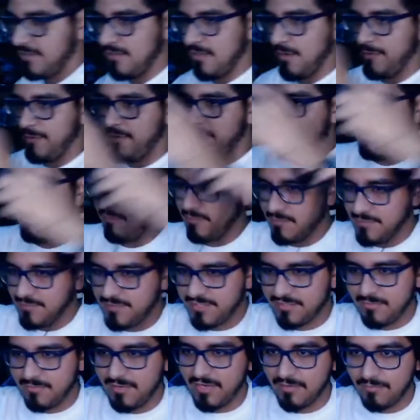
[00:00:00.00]
wonder if there was
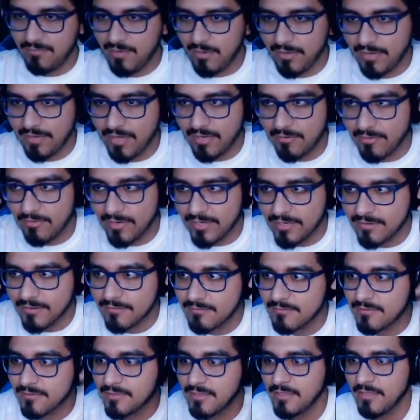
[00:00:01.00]
music playing. Probably not, right?
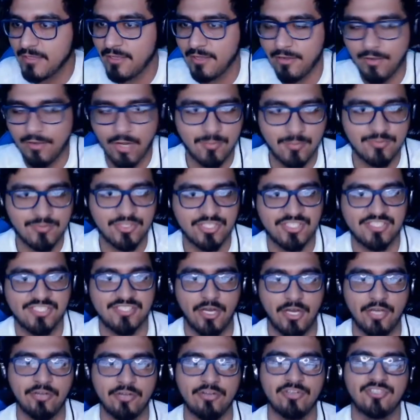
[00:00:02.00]
Nope, just
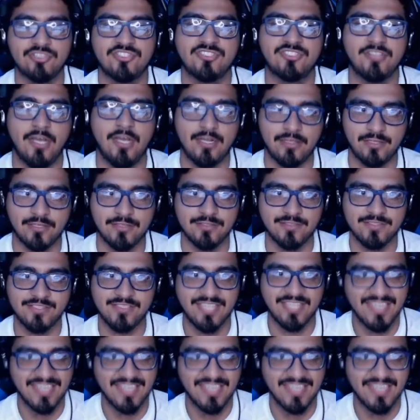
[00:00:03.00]
utter silence.